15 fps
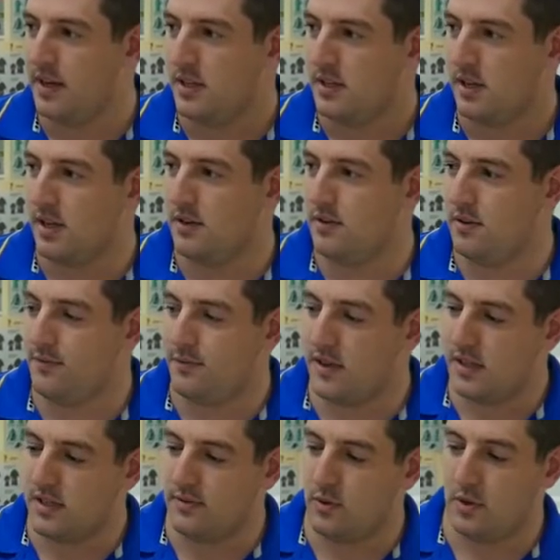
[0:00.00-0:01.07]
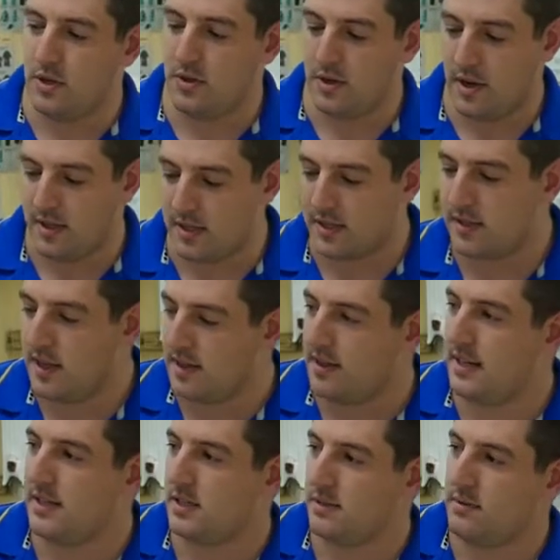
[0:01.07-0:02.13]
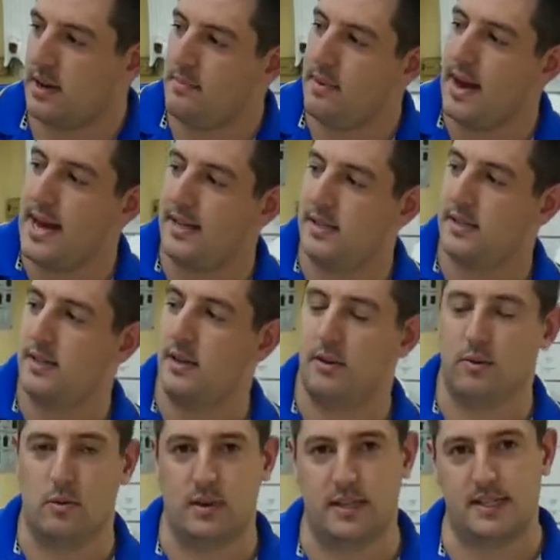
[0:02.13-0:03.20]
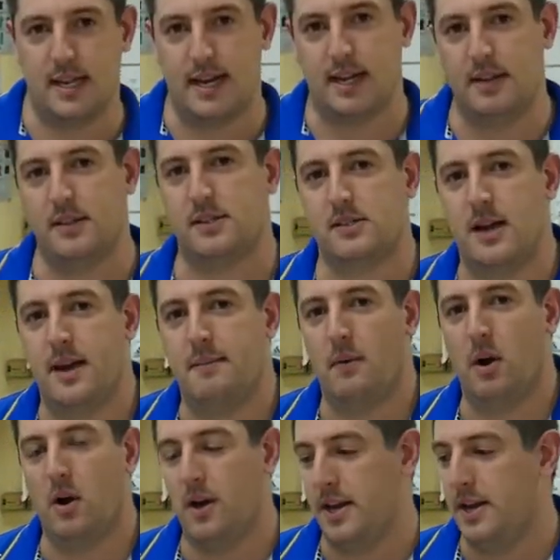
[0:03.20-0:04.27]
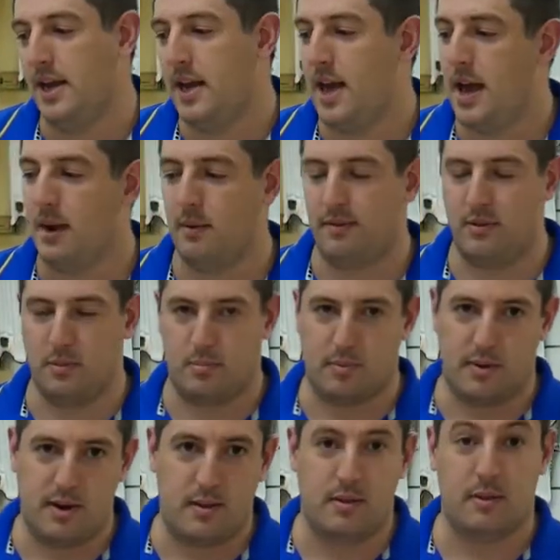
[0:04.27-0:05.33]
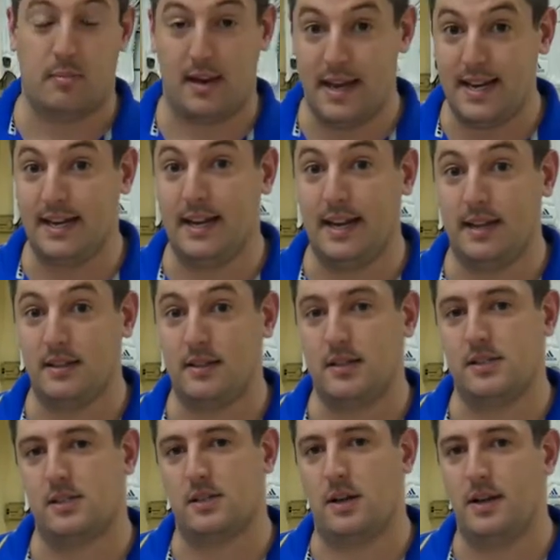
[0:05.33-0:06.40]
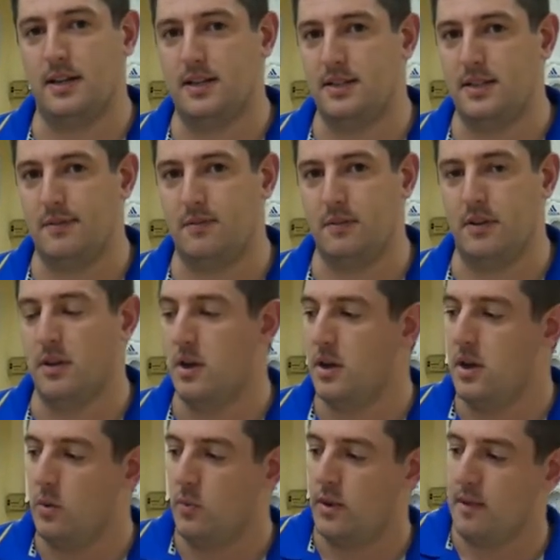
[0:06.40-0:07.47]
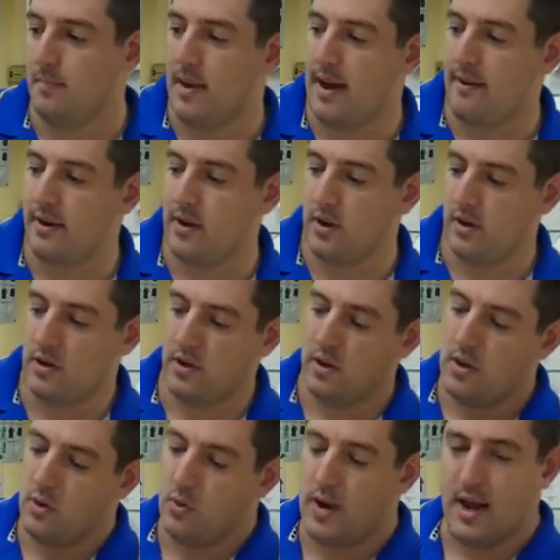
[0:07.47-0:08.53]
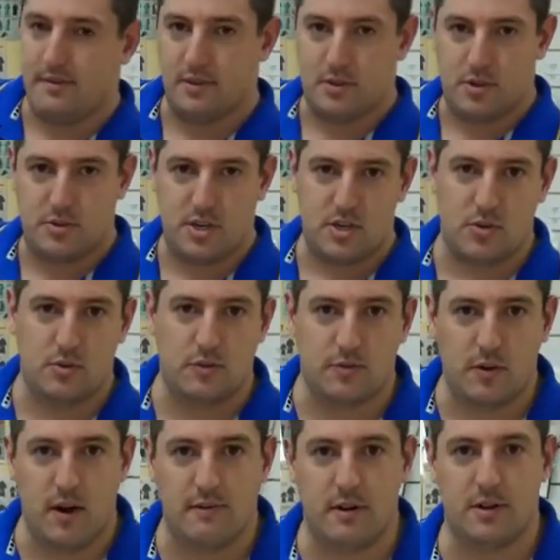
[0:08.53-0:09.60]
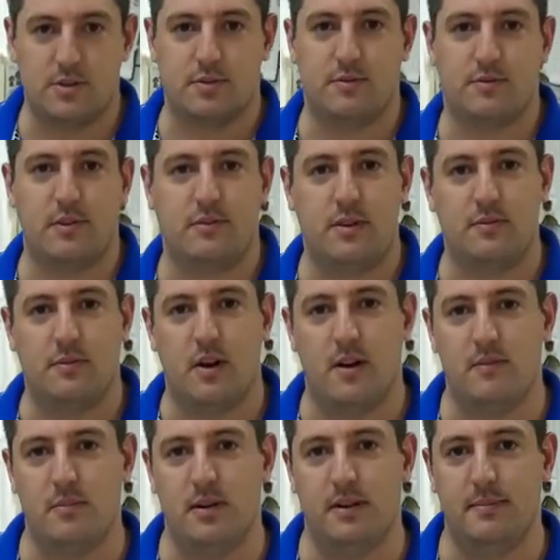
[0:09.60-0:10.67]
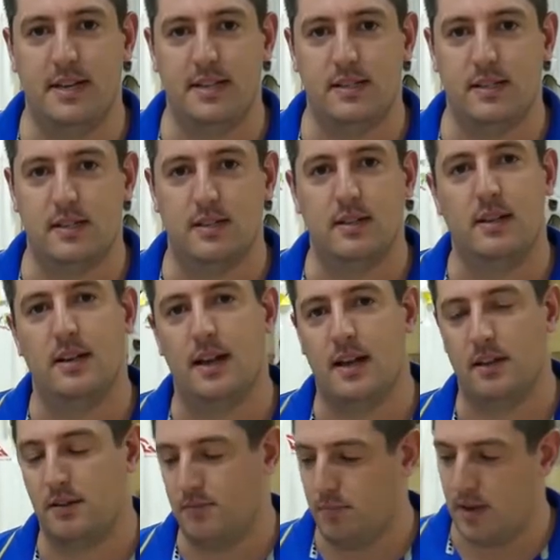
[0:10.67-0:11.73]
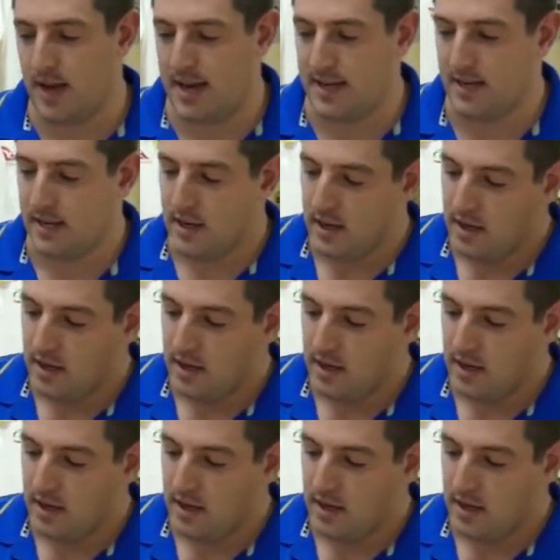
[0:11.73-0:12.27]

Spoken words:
So first of all, you'll notice that these three bats are all exactly the same height. However, the blade length is slightly different. With the Paragon, we have the traditional 555mm length of blade.